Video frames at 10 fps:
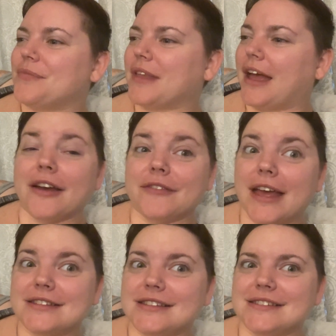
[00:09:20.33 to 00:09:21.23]
I have
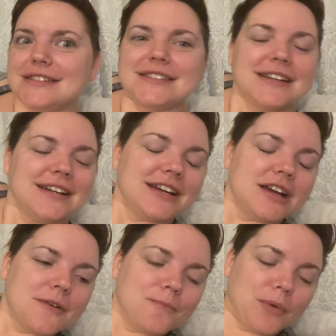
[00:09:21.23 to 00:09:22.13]
guesses.
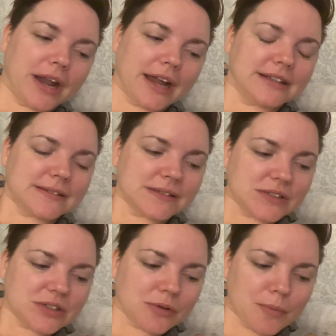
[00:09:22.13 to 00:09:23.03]
But I listened
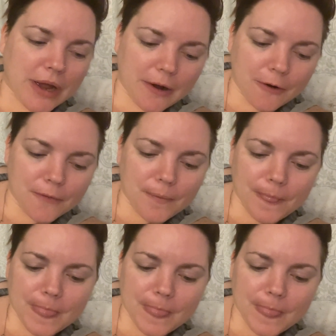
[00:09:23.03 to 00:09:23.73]
to about